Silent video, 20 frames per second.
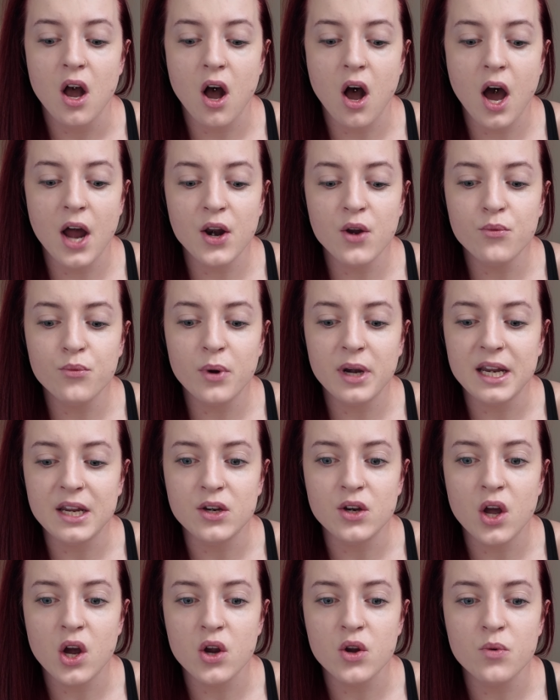I don't really
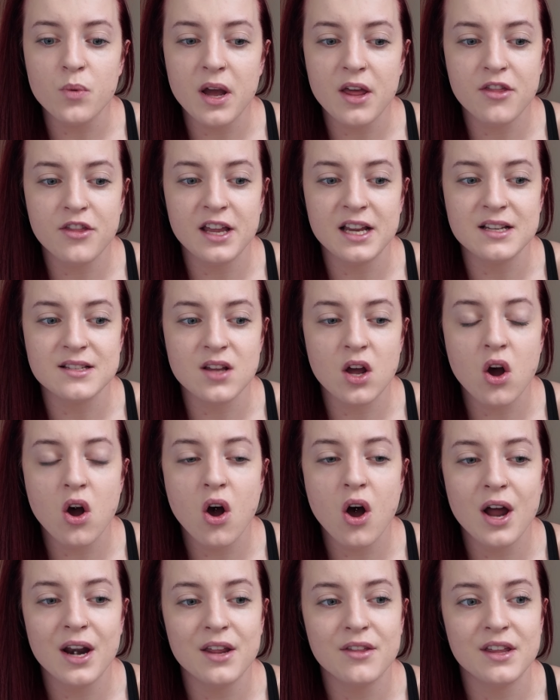know where things
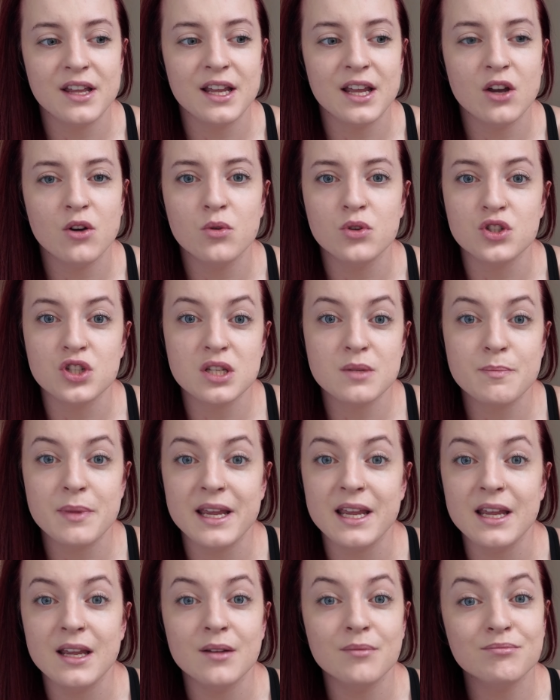are, and I think it will just
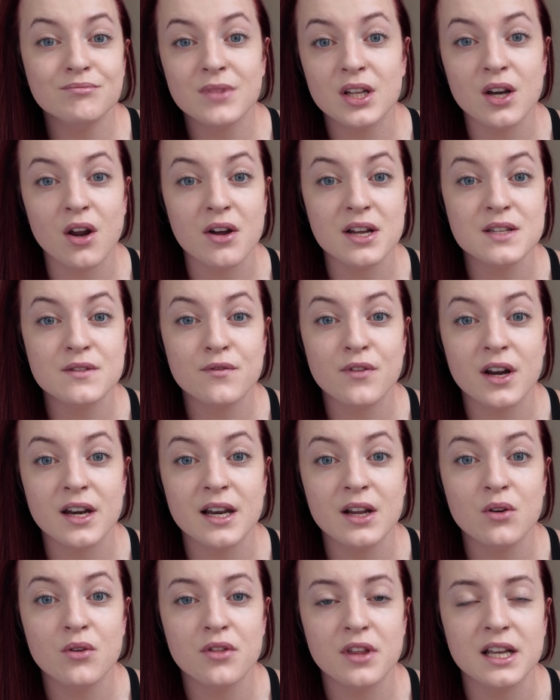be a nice, fun
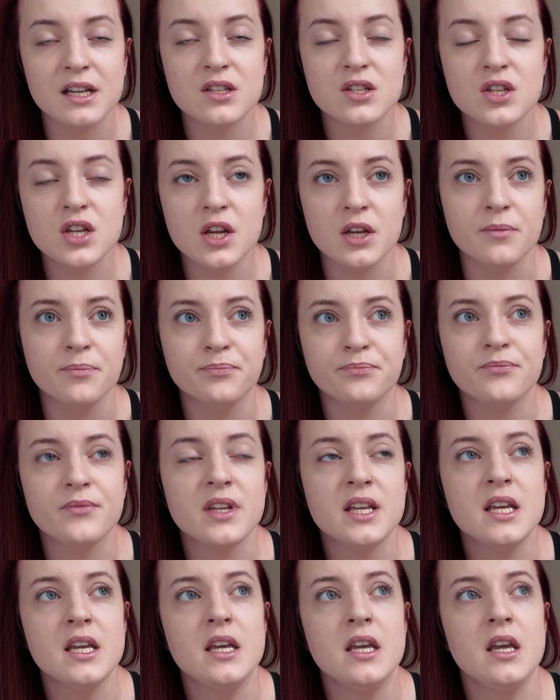little thing to
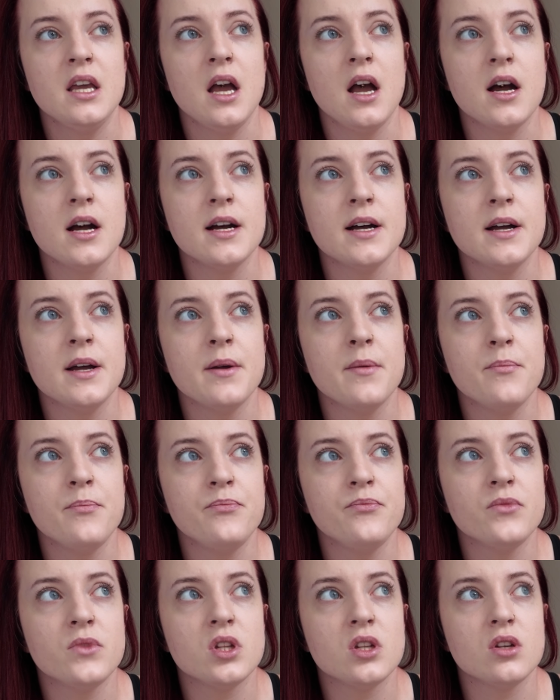
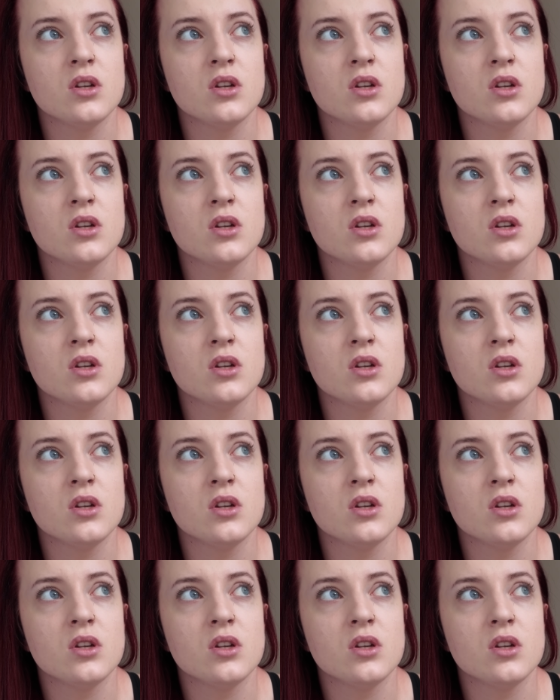do.